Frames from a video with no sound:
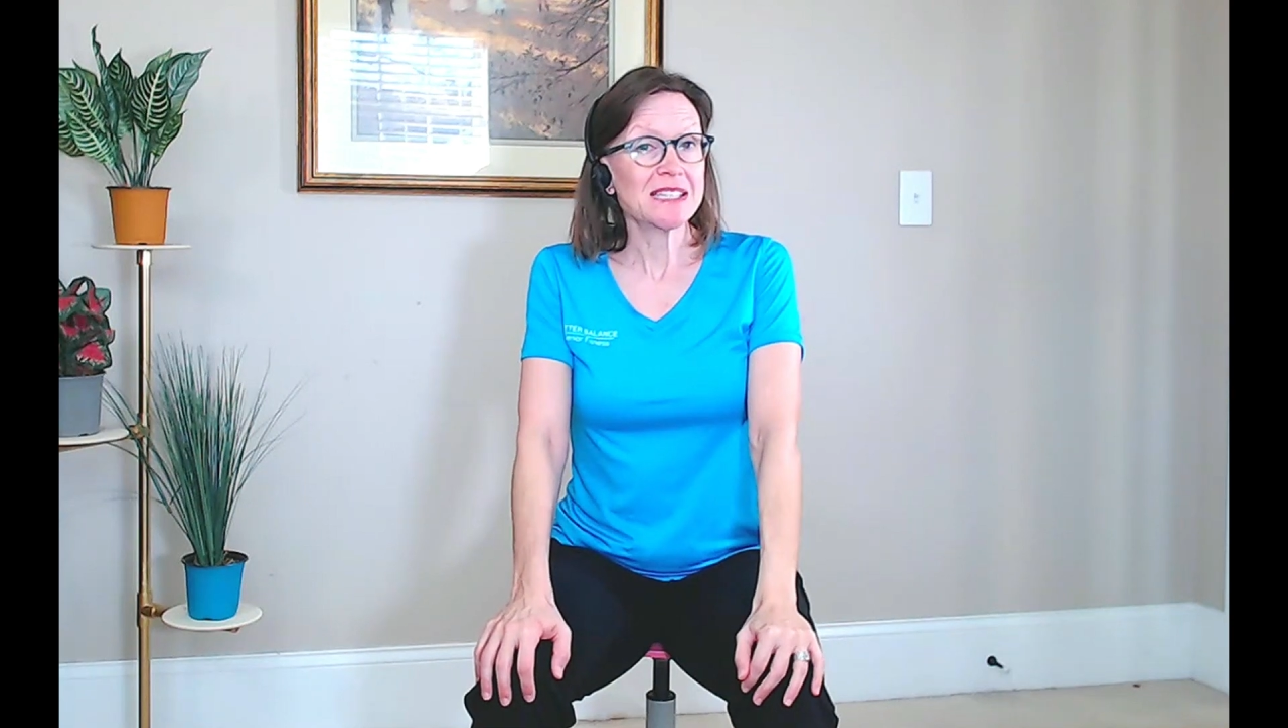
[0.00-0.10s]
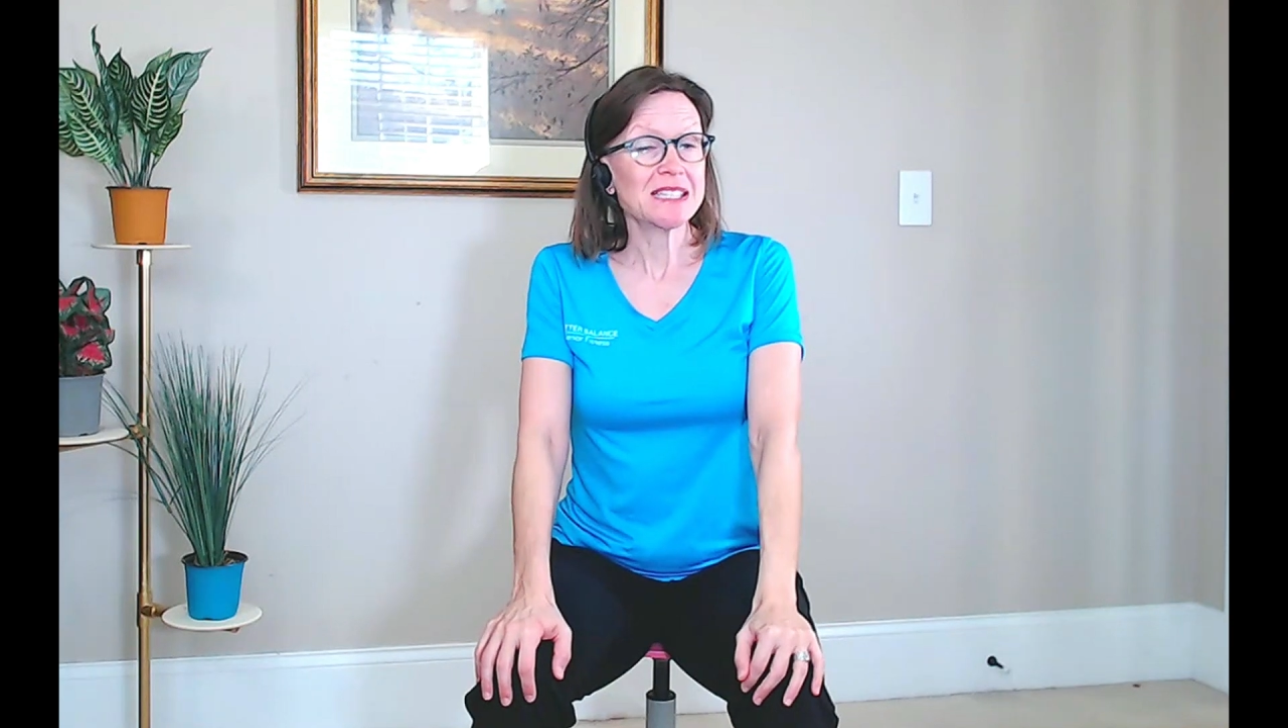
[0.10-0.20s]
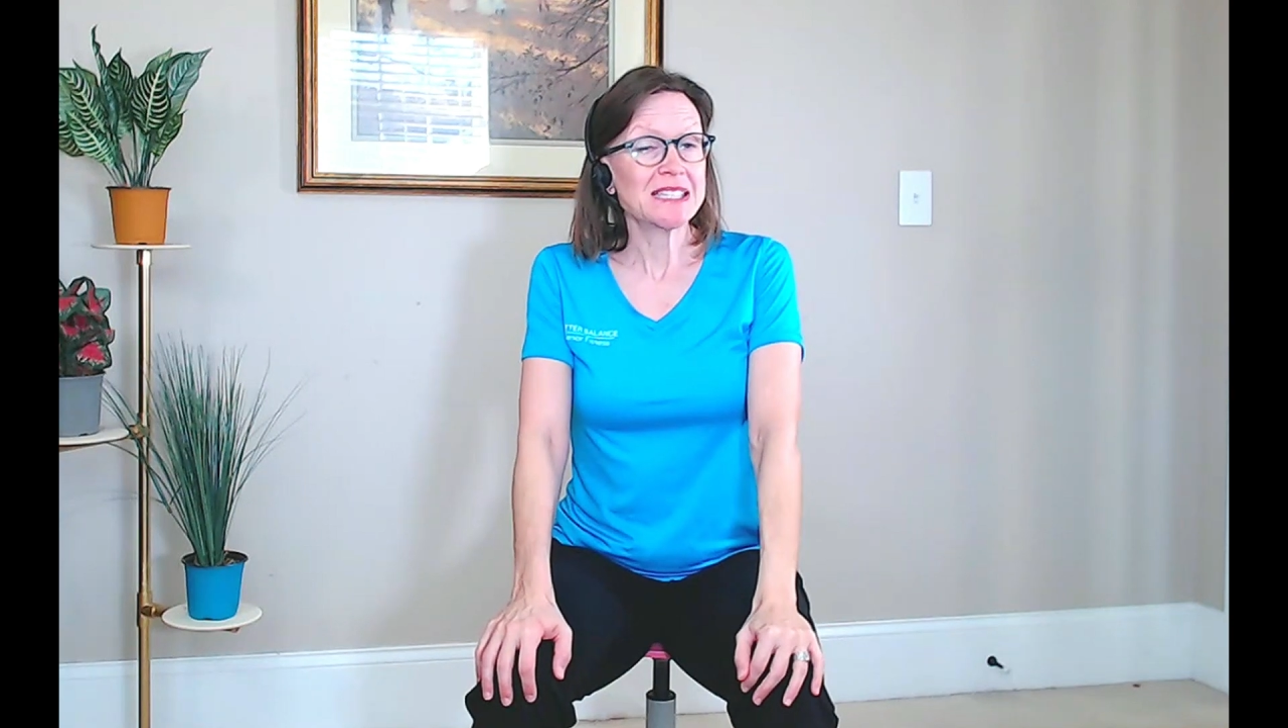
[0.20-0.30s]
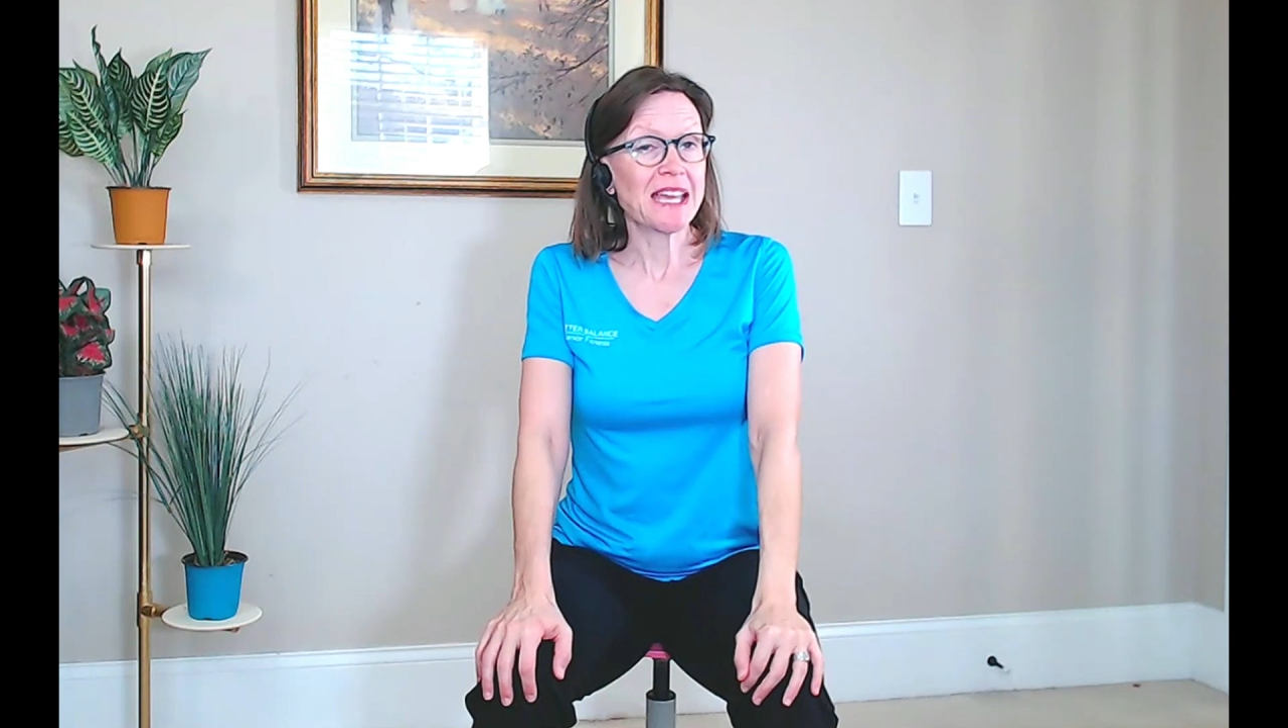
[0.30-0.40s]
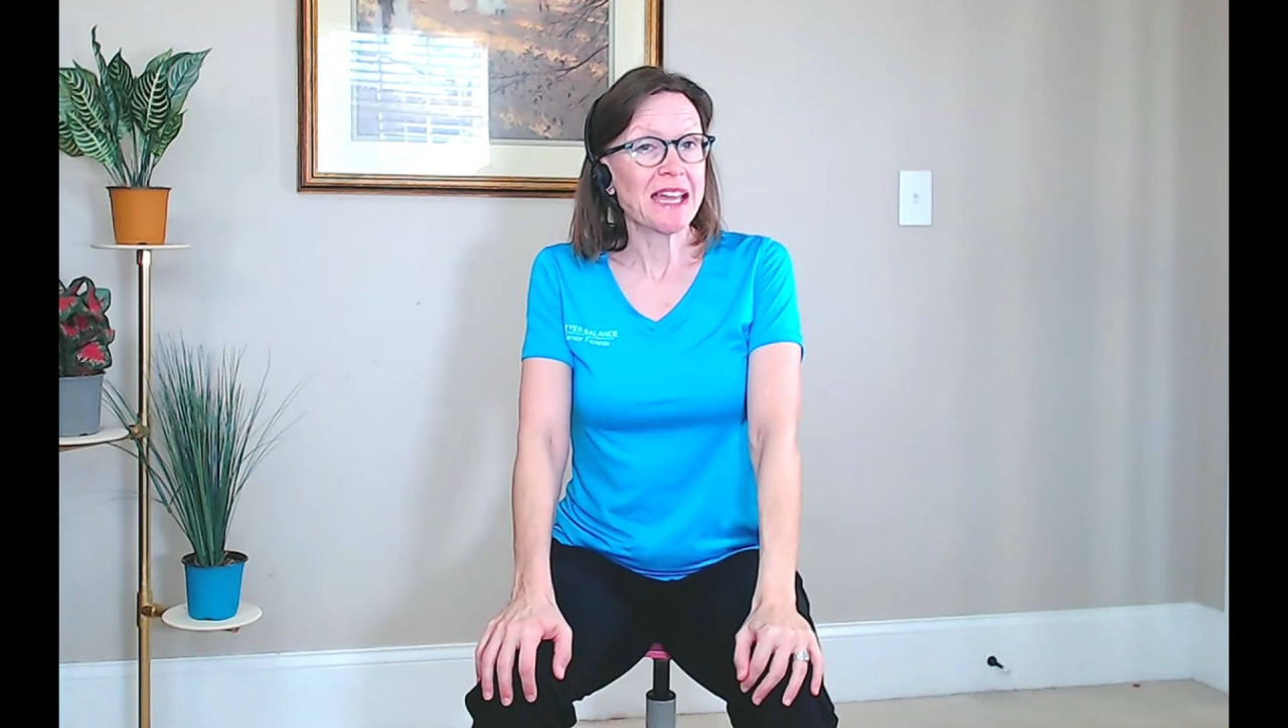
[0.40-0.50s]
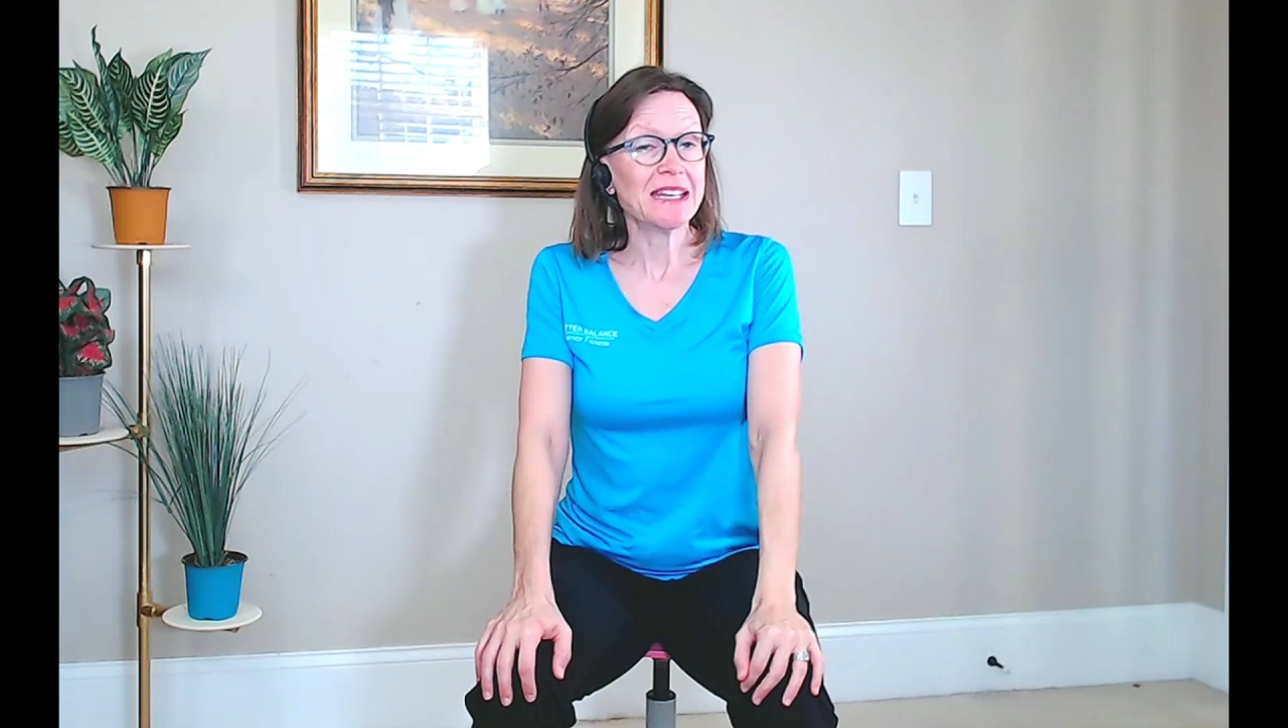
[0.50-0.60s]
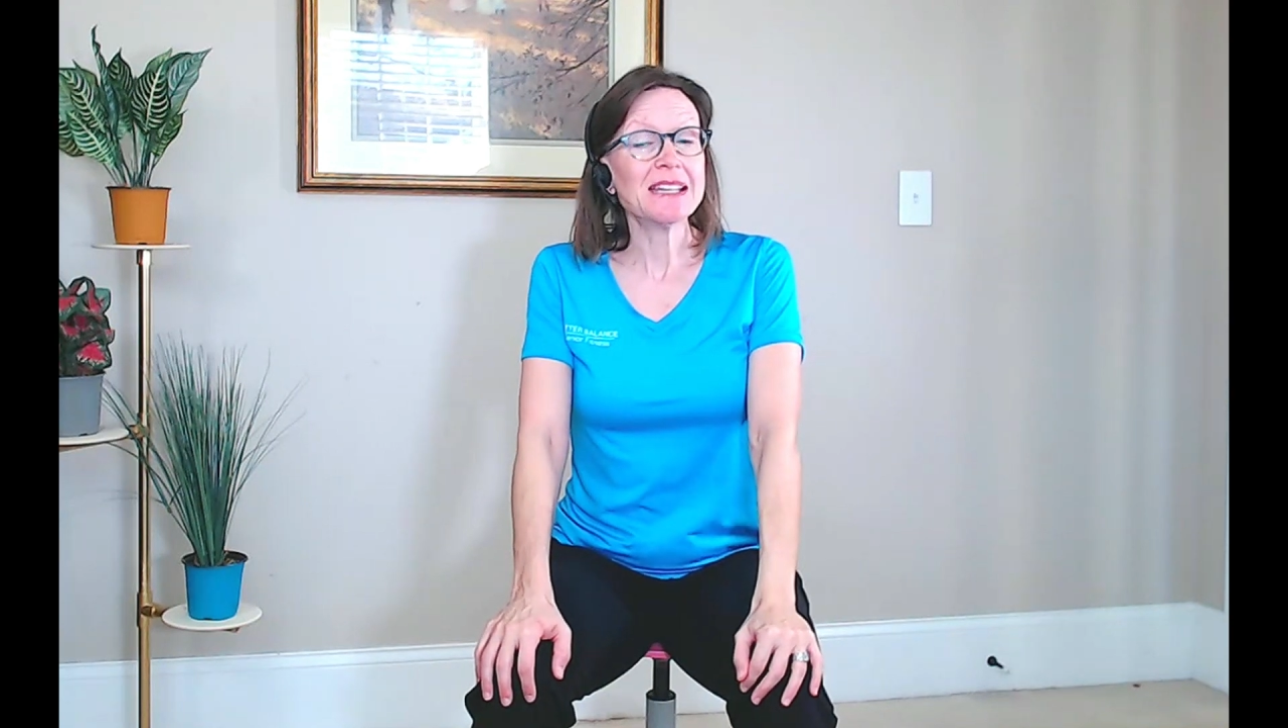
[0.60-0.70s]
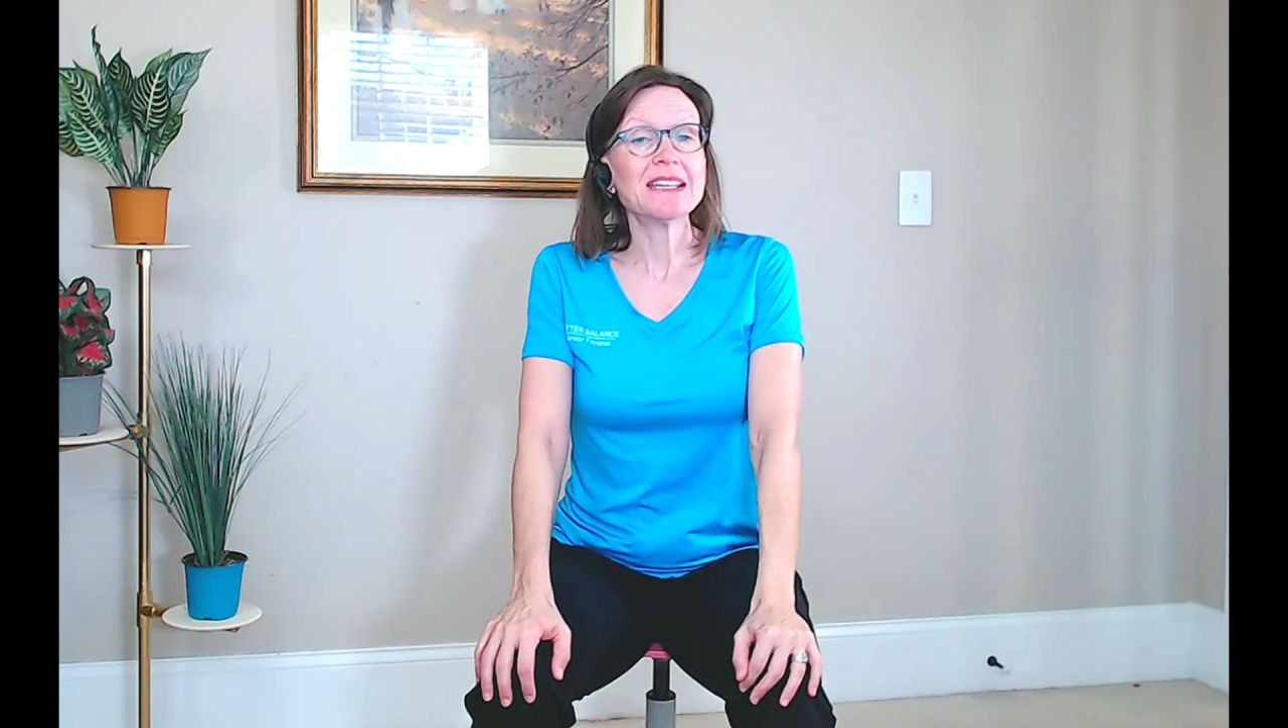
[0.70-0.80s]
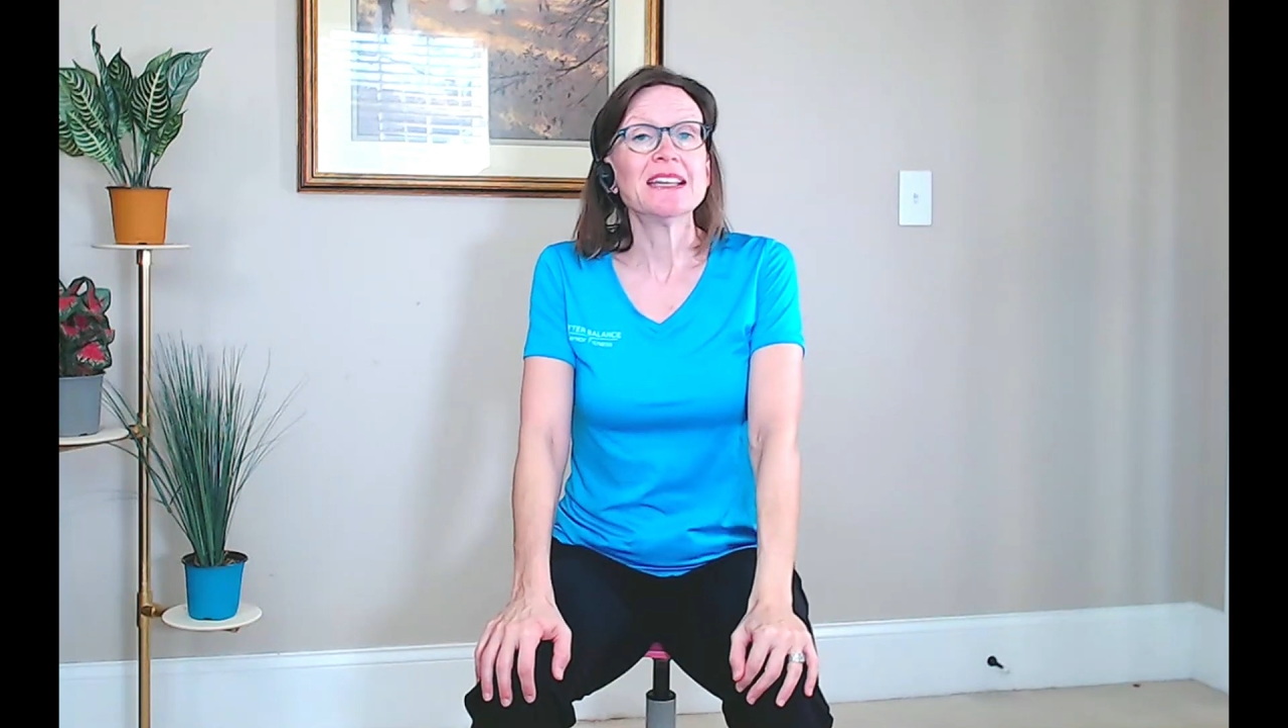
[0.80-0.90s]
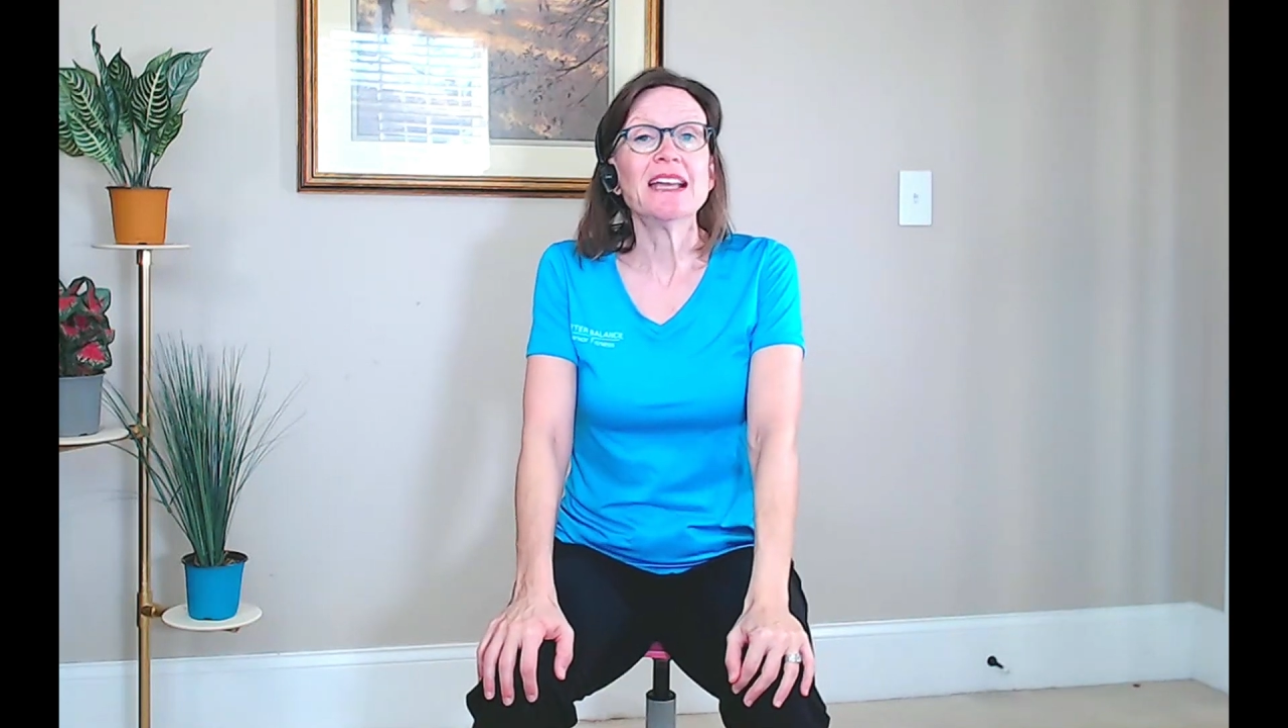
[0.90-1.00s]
to 10.